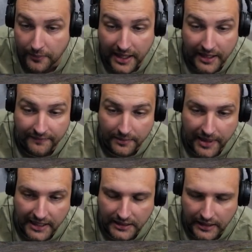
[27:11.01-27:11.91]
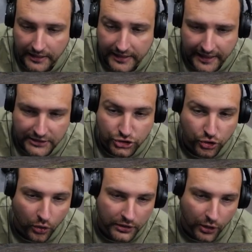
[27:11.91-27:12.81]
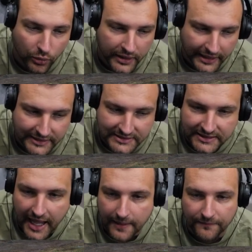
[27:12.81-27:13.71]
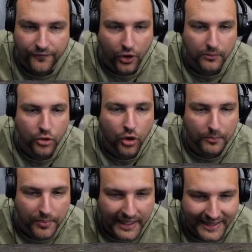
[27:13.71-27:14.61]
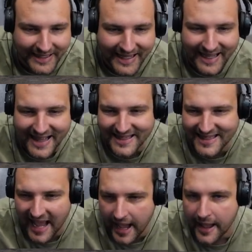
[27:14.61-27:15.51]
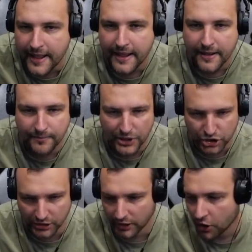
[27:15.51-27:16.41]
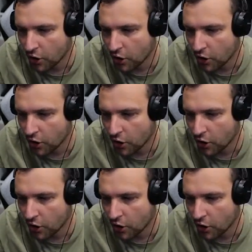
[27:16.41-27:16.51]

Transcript: We even made credits, although credits came from completing the mission.